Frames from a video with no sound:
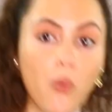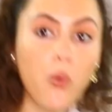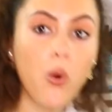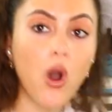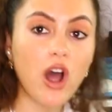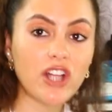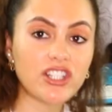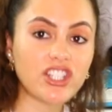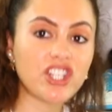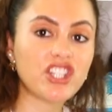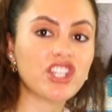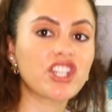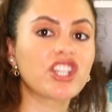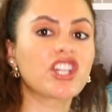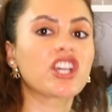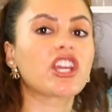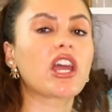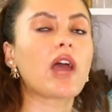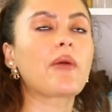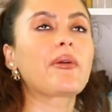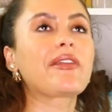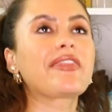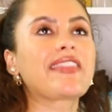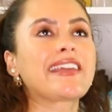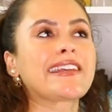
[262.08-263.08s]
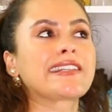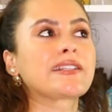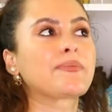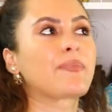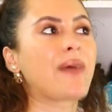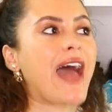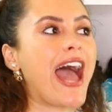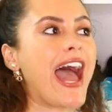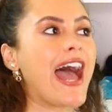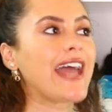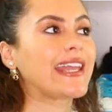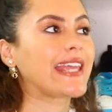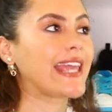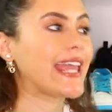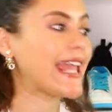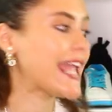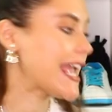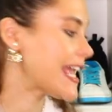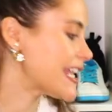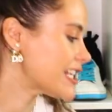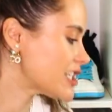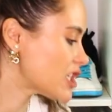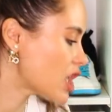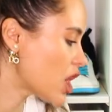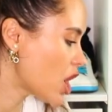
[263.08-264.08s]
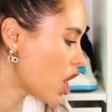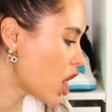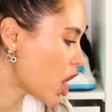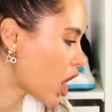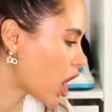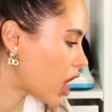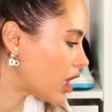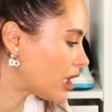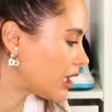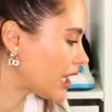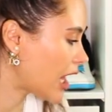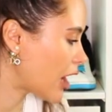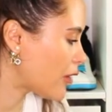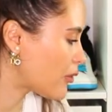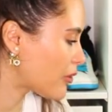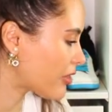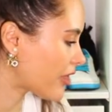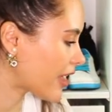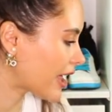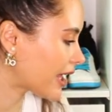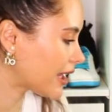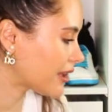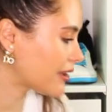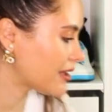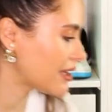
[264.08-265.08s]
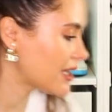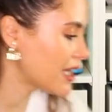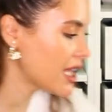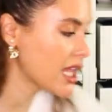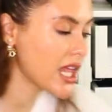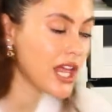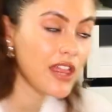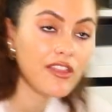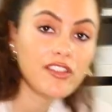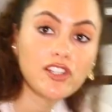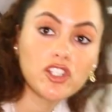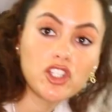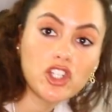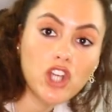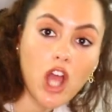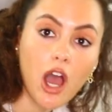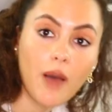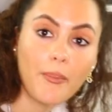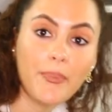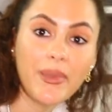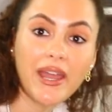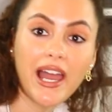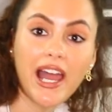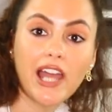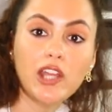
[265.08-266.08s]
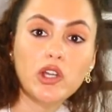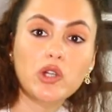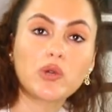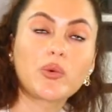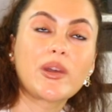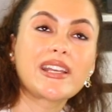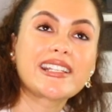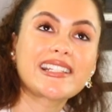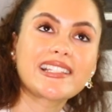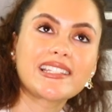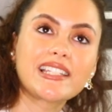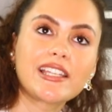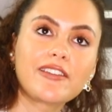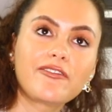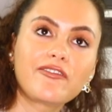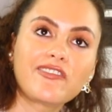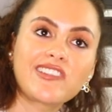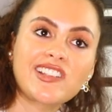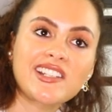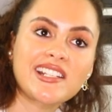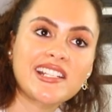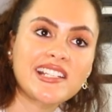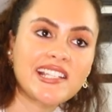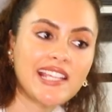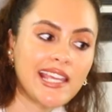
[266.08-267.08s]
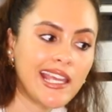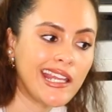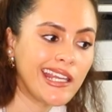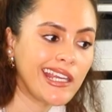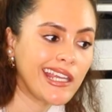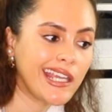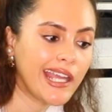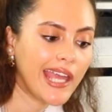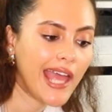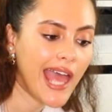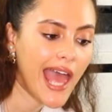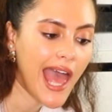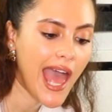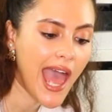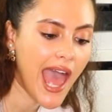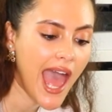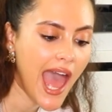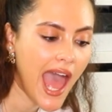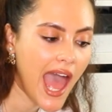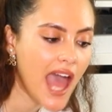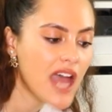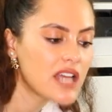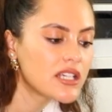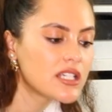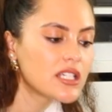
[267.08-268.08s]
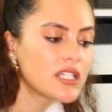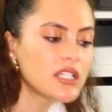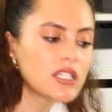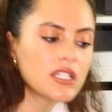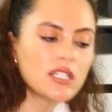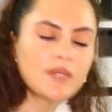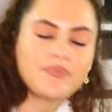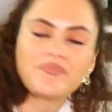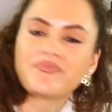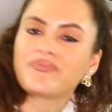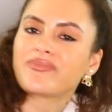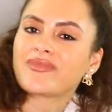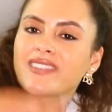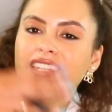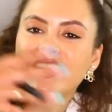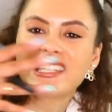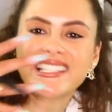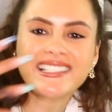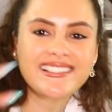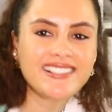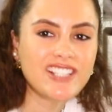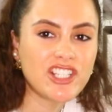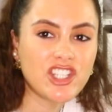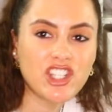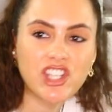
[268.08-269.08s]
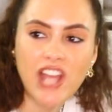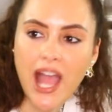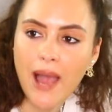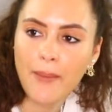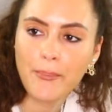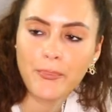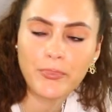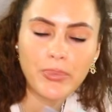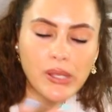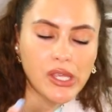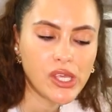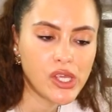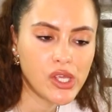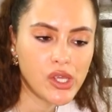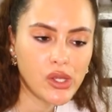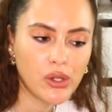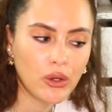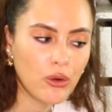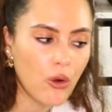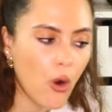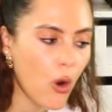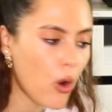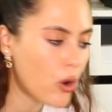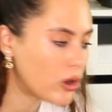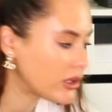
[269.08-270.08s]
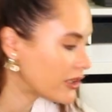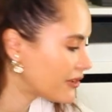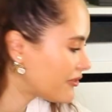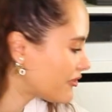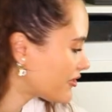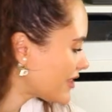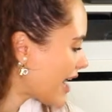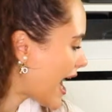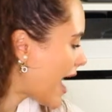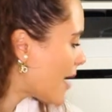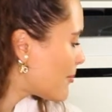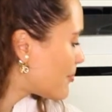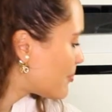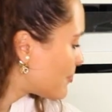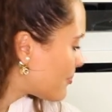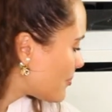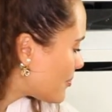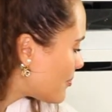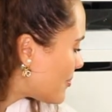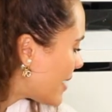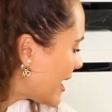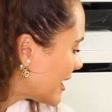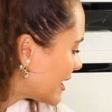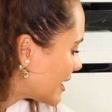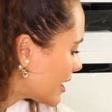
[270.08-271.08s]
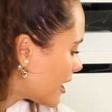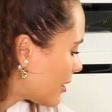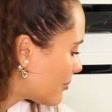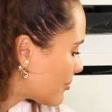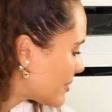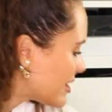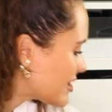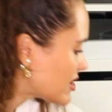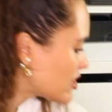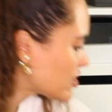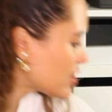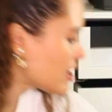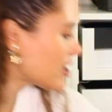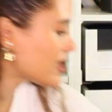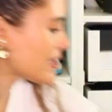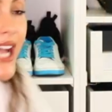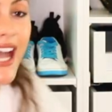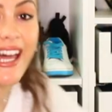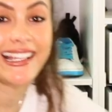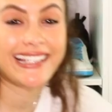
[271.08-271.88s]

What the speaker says: What's going to go in this bag is clothing. The top bit I always leave for skincare, shampoo, all of that makeup business.